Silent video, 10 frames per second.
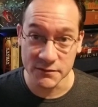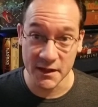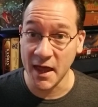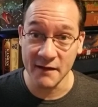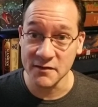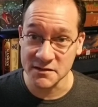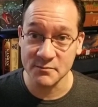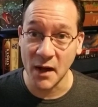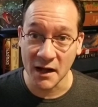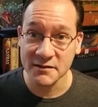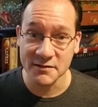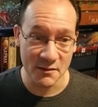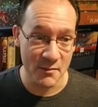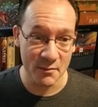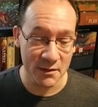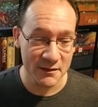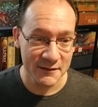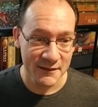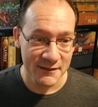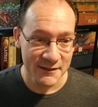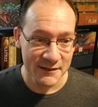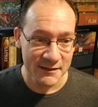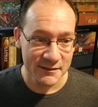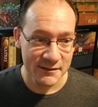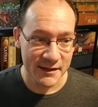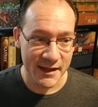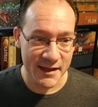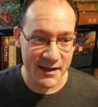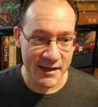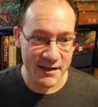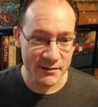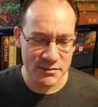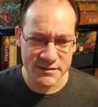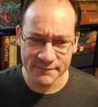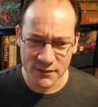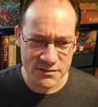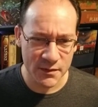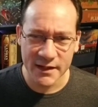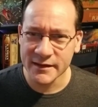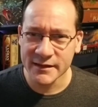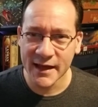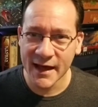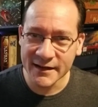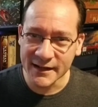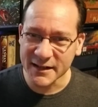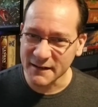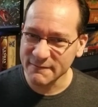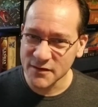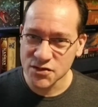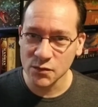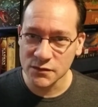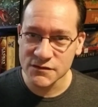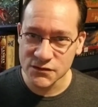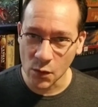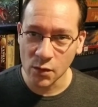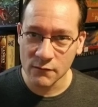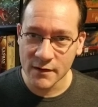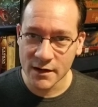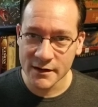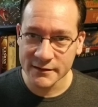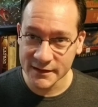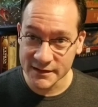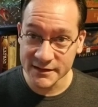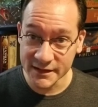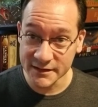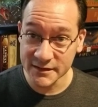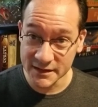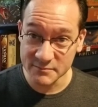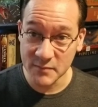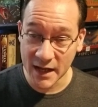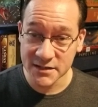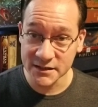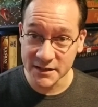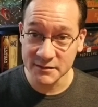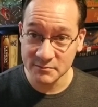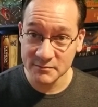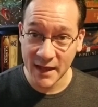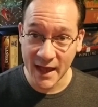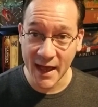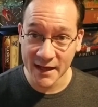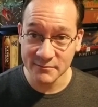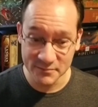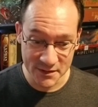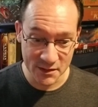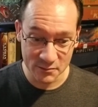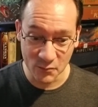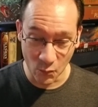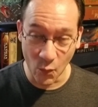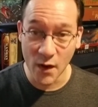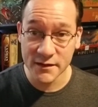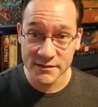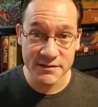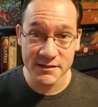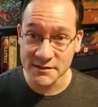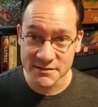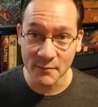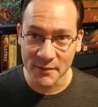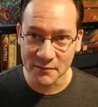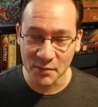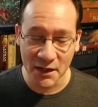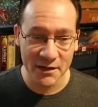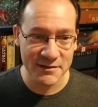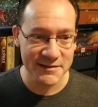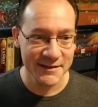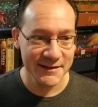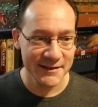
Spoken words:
It was the heaviest box, I remember. And it was the first one, I think, that had like an official solo variant that it actually had, 1 to something players.